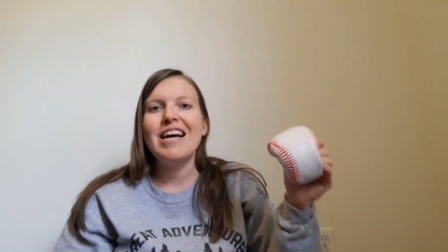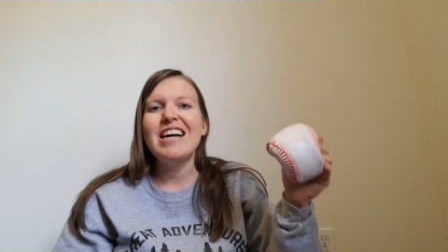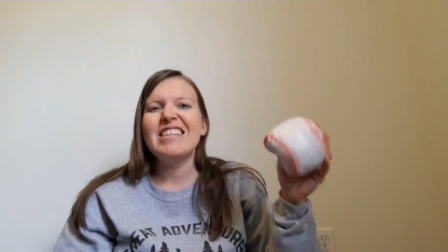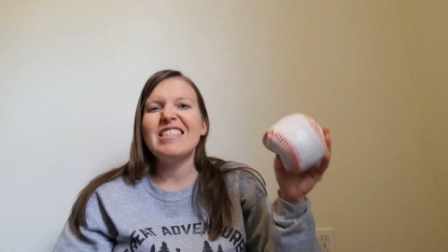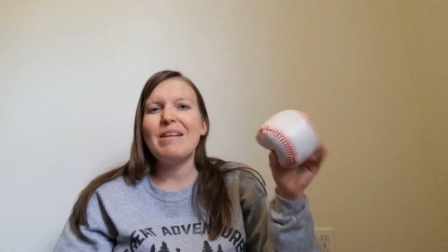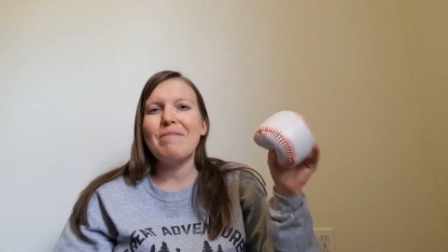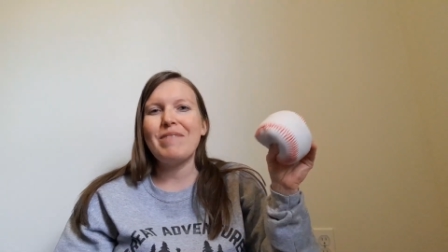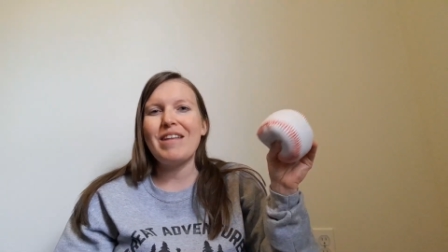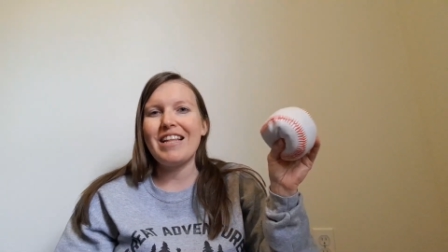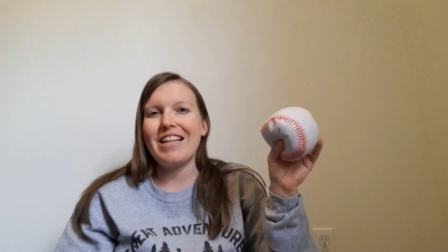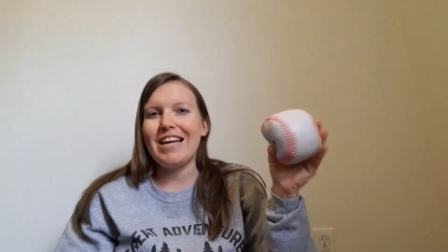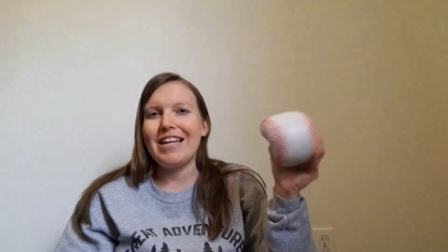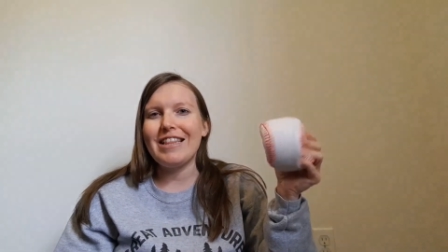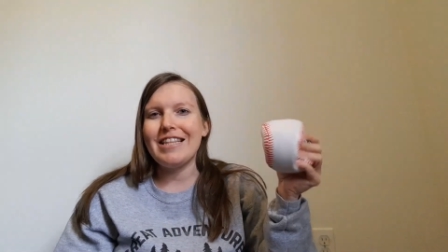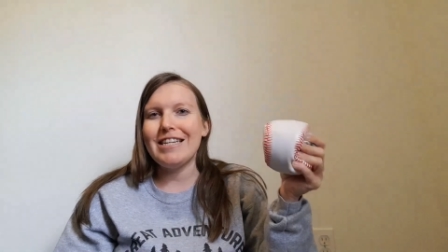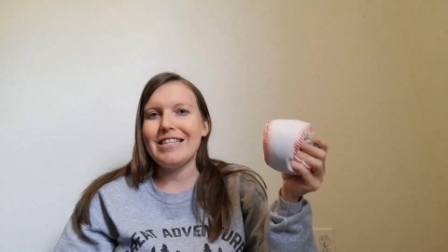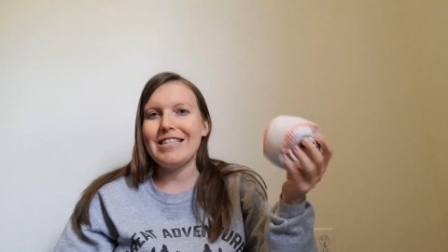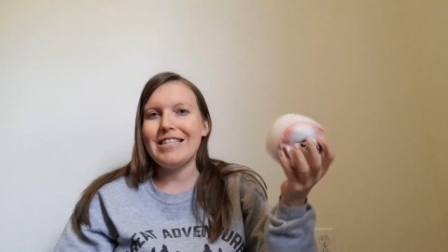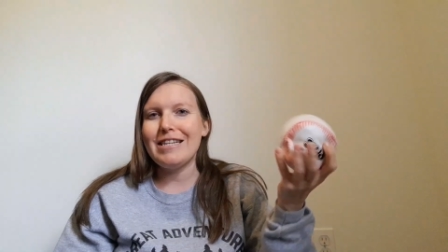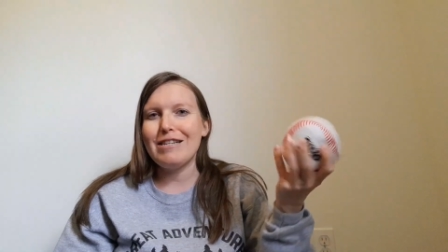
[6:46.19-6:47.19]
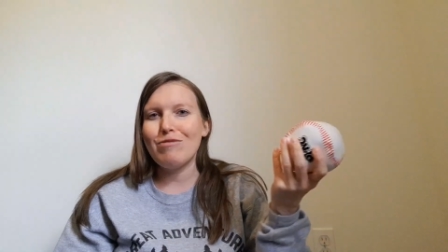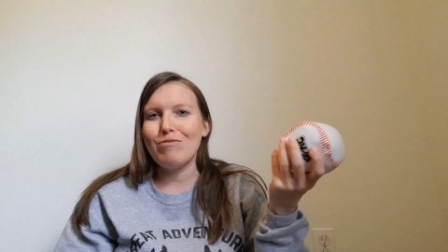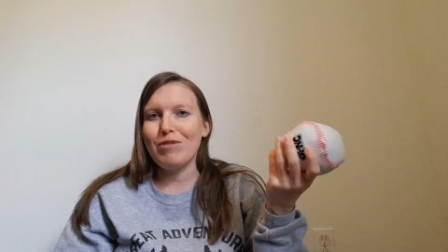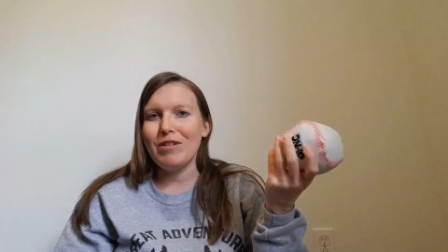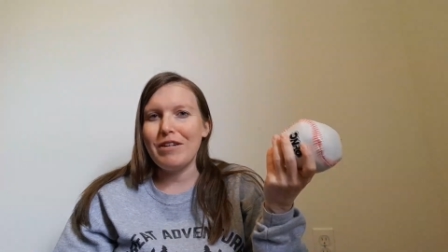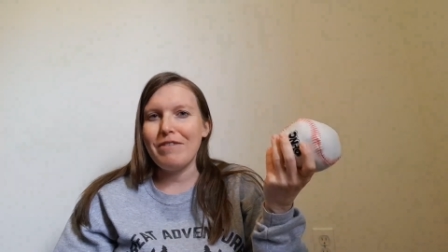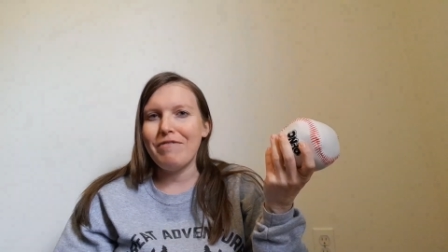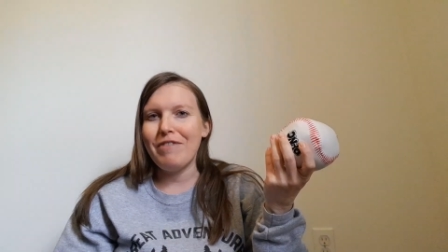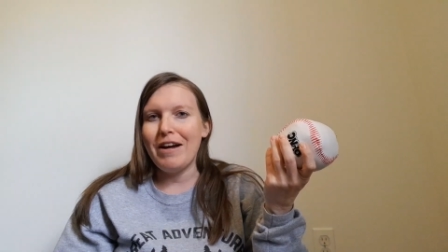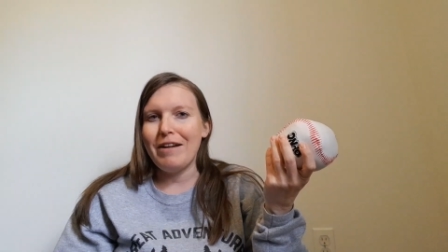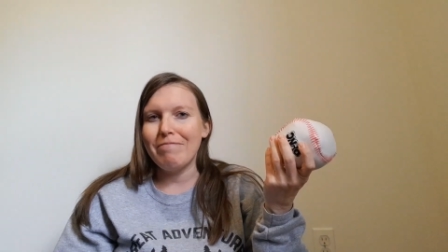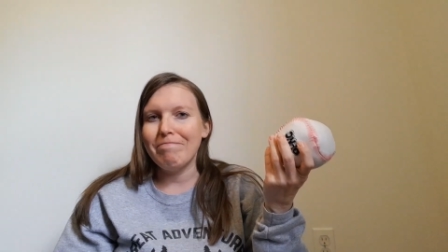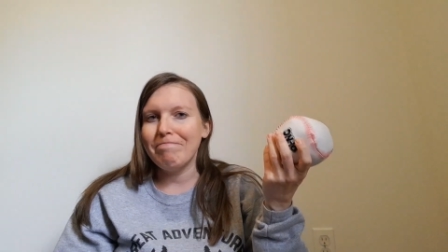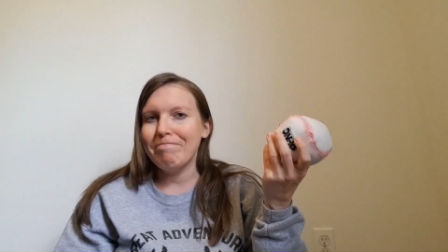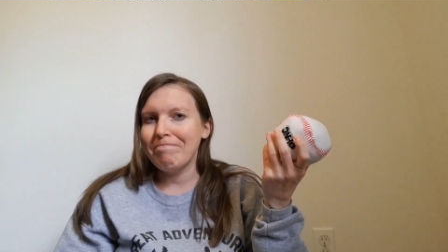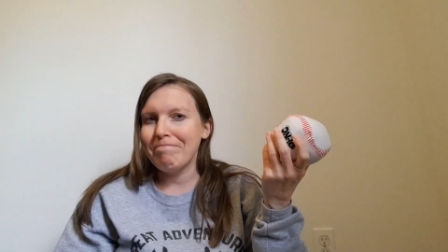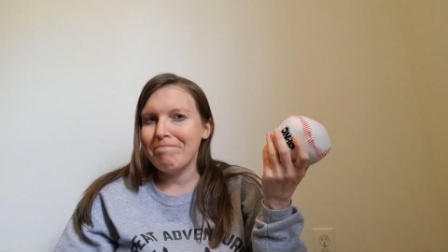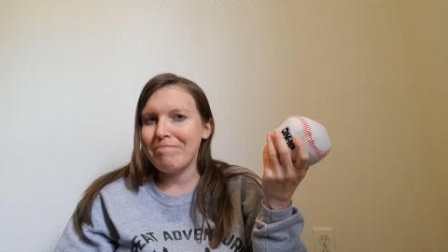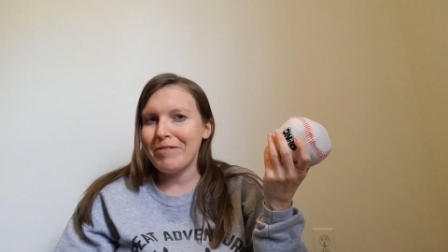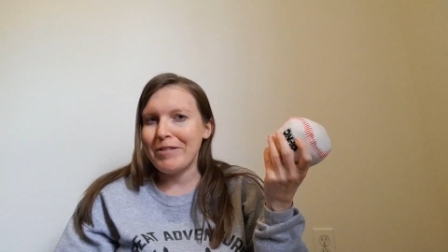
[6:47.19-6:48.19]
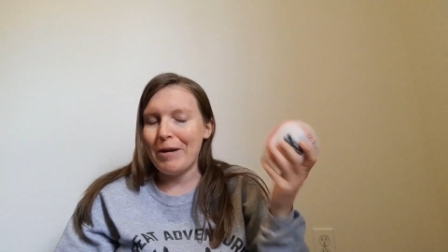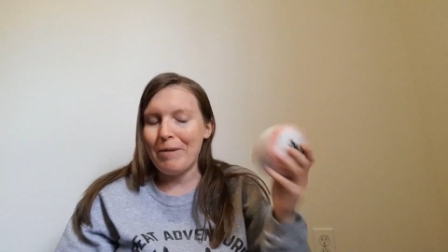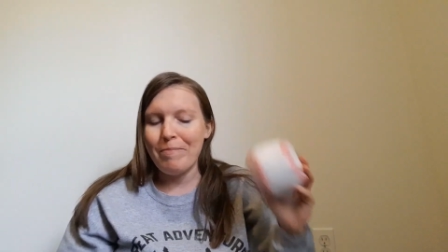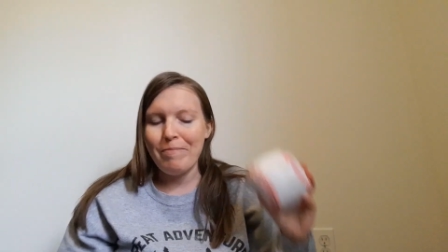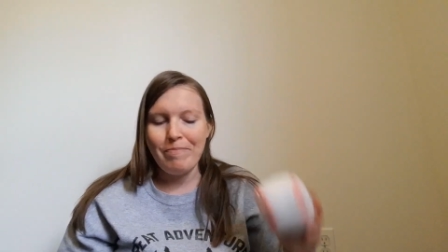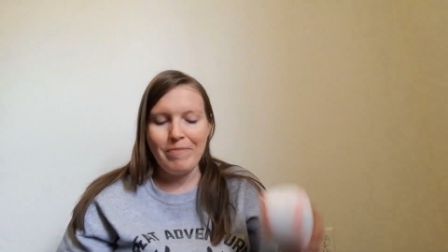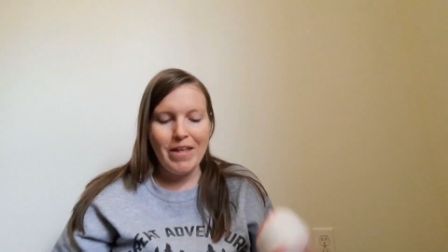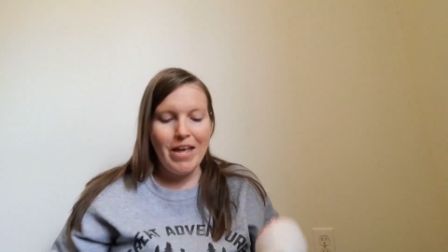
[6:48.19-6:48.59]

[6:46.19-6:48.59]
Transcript: something like this is really fun. So